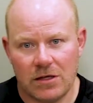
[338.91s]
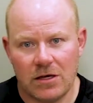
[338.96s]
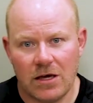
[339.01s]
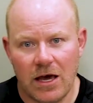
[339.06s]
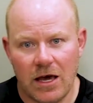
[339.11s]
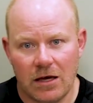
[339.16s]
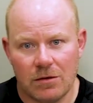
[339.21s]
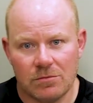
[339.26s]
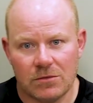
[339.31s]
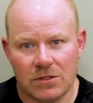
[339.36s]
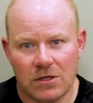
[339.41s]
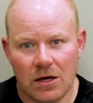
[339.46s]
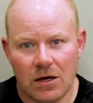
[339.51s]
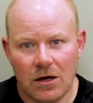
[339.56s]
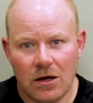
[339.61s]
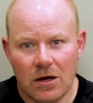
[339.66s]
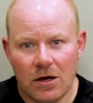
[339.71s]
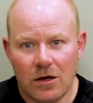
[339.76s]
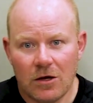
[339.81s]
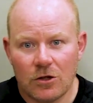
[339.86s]
the games.
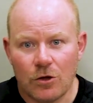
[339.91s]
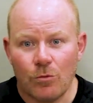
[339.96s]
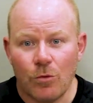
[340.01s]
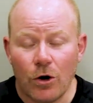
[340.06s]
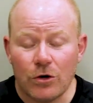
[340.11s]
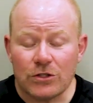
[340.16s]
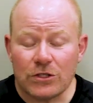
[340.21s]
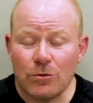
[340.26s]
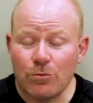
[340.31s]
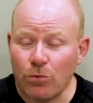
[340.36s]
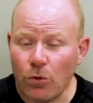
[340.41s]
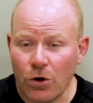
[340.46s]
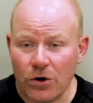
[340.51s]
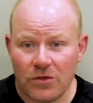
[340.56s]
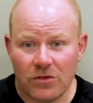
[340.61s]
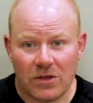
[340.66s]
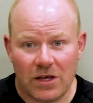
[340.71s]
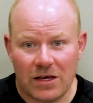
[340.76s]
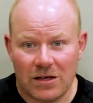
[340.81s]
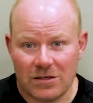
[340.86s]
The most
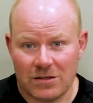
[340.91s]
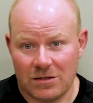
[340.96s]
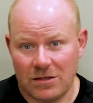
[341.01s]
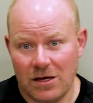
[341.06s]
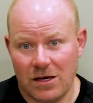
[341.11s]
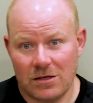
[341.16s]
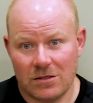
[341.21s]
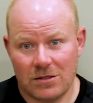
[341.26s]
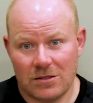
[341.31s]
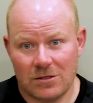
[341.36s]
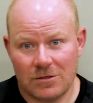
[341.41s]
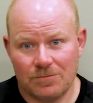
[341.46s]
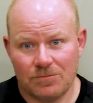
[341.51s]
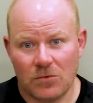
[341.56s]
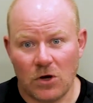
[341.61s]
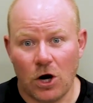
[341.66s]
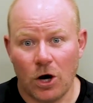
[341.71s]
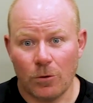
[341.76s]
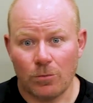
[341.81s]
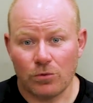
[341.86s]
important thing is this:
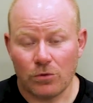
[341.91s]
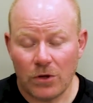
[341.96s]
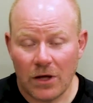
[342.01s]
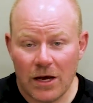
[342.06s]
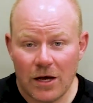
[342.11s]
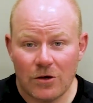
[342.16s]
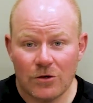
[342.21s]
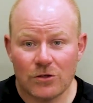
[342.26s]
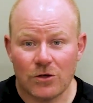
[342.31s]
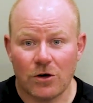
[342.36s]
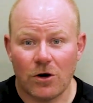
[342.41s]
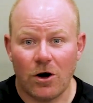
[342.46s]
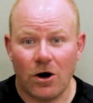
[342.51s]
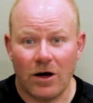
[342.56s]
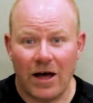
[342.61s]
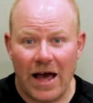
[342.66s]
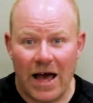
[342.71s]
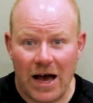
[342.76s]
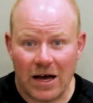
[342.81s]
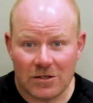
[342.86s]
our players are
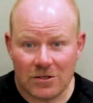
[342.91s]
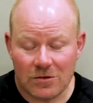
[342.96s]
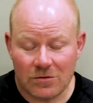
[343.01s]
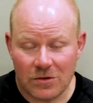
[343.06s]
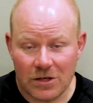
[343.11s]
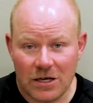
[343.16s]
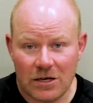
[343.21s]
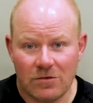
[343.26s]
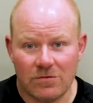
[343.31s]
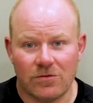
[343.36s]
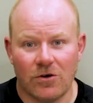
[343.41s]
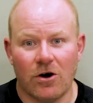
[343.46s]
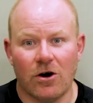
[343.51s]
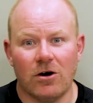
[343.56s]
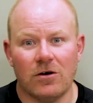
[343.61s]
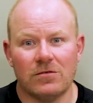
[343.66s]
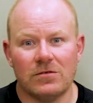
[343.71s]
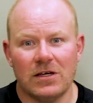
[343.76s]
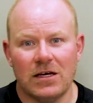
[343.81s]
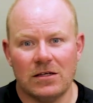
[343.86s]
all actively
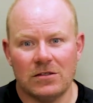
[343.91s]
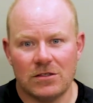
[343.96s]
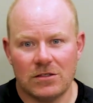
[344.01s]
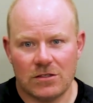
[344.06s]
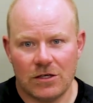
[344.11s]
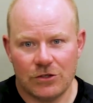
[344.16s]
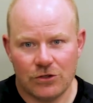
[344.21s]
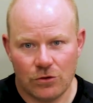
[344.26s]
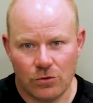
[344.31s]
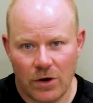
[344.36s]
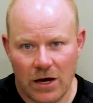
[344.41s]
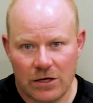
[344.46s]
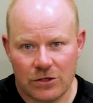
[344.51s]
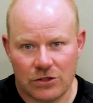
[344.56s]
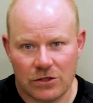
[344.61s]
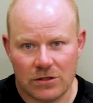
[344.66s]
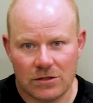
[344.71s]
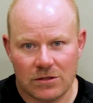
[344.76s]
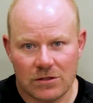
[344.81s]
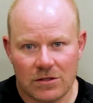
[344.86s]
involved in
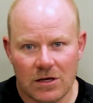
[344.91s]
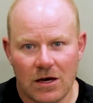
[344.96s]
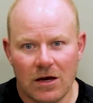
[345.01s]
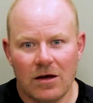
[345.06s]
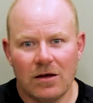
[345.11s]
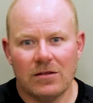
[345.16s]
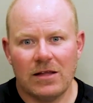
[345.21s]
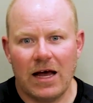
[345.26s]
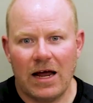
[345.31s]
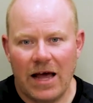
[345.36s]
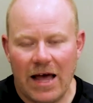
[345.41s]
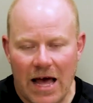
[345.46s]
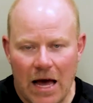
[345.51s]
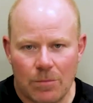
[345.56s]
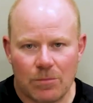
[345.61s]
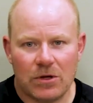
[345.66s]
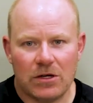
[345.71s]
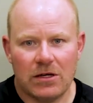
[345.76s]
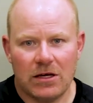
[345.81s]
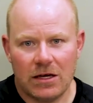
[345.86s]
situations that
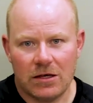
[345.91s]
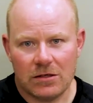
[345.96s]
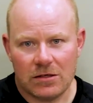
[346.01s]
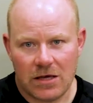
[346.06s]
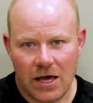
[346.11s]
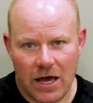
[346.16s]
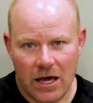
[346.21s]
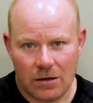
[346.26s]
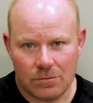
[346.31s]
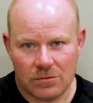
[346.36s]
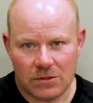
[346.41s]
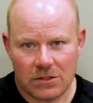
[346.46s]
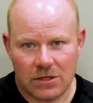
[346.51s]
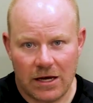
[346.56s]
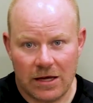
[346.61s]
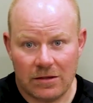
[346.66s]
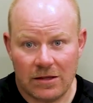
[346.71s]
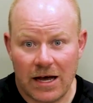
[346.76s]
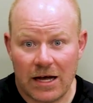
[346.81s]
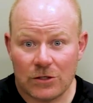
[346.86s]
happen in games.
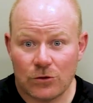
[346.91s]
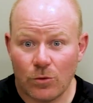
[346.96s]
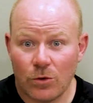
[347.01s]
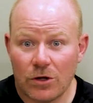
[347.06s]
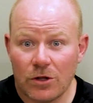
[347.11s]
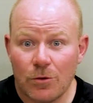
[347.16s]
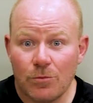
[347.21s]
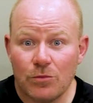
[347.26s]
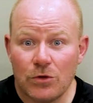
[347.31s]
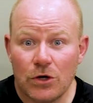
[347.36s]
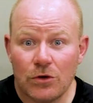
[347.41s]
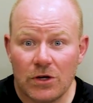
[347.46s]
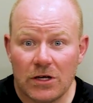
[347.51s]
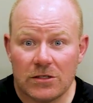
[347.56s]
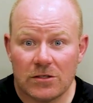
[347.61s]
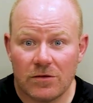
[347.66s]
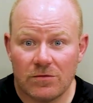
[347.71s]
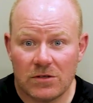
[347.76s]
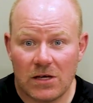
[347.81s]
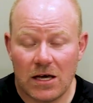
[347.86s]
And that's one of the
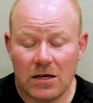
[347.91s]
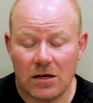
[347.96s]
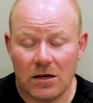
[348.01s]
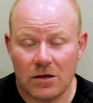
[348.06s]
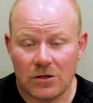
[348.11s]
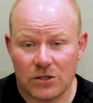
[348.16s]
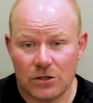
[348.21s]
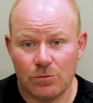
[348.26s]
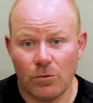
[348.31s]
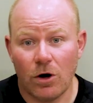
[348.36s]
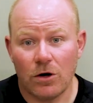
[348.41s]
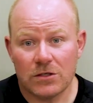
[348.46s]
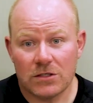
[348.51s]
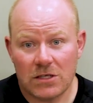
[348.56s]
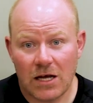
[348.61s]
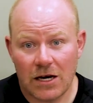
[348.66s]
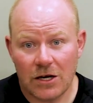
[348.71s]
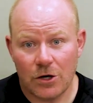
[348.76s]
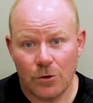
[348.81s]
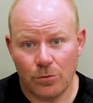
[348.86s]
beauties of taking a
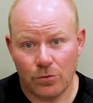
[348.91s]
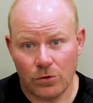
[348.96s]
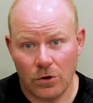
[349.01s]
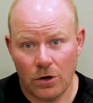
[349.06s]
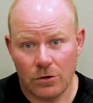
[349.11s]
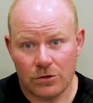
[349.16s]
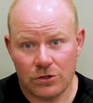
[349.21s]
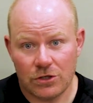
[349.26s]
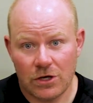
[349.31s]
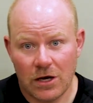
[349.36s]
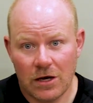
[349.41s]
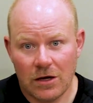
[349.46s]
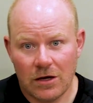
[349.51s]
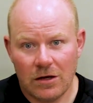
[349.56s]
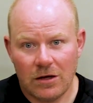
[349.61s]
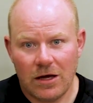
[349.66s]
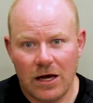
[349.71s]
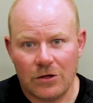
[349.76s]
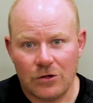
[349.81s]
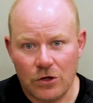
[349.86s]
small-sided approach
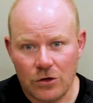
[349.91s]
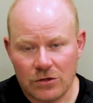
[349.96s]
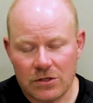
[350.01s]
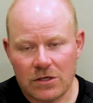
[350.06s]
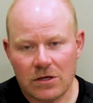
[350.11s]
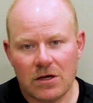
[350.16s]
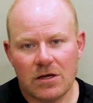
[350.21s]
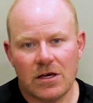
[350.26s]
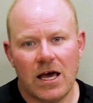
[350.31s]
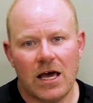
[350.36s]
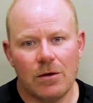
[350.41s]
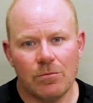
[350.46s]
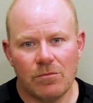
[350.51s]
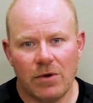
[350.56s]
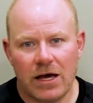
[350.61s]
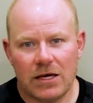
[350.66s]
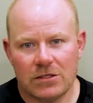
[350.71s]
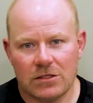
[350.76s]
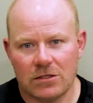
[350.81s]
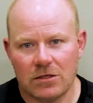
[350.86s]
and using a
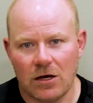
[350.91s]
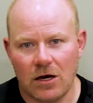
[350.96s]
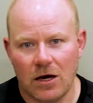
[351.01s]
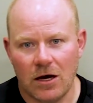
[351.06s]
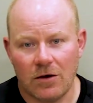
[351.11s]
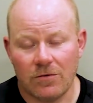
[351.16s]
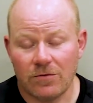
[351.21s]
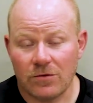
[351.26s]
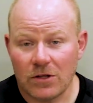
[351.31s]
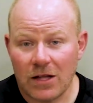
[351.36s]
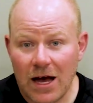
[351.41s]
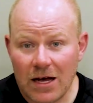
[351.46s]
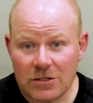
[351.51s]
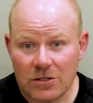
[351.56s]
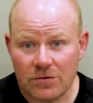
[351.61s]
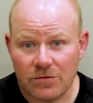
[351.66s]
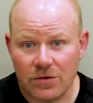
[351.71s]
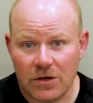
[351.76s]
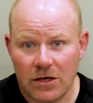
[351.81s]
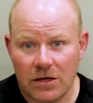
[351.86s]
game-based
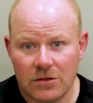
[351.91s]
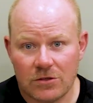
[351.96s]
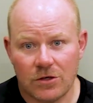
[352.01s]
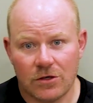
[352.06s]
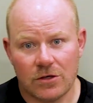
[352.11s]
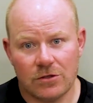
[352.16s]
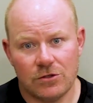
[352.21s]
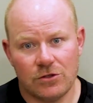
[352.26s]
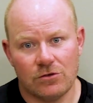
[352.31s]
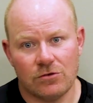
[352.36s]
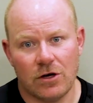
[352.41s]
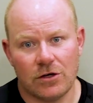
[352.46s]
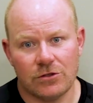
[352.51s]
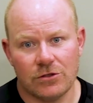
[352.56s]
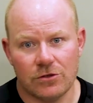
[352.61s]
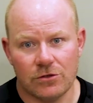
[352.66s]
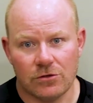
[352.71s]
philosophy to construct your